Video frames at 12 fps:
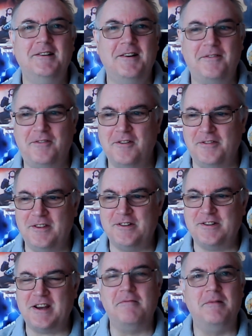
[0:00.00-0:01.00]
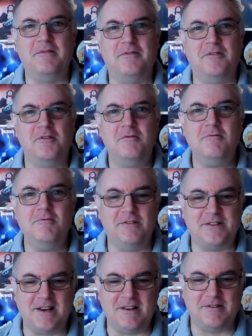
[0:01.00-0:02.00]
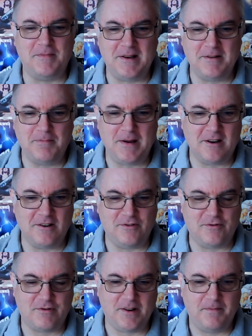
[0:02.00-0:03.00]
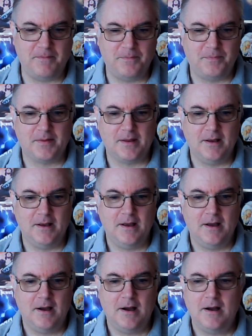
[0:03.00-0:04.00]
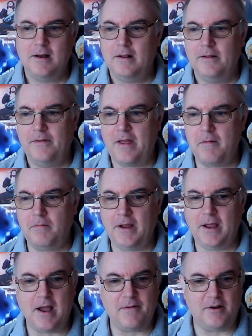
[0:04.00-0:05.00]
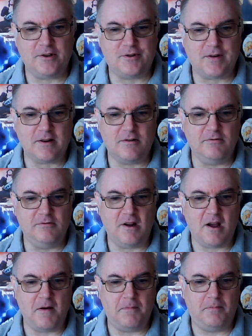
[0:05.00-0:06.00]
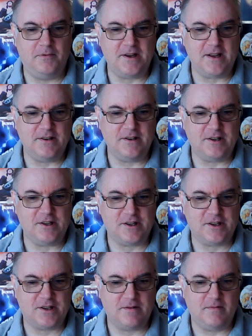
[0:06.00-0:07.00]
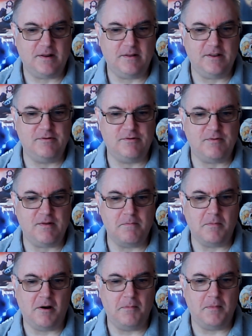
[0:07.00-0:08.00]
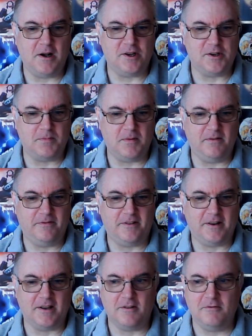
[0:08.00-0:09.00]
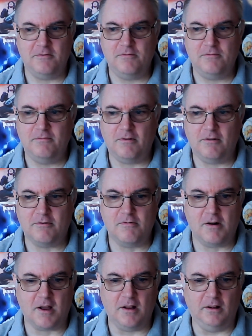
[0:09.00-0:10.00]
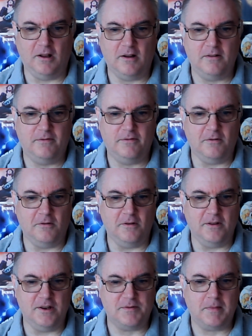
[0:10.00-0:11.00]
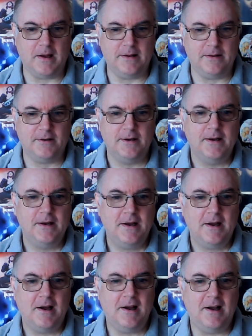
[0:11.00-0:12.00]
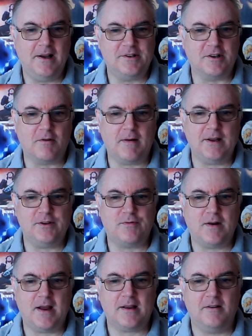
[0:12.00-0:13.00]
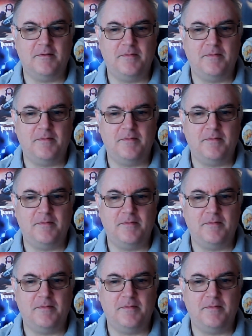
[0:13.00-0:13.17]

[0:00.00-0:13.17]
I've heard this sound before. Oh, it sounds a bit Big Country. Then we have a track called A Tenderness. Now this was written by Mars Bonfire, who wrote quite a lot for this band. It's a great track.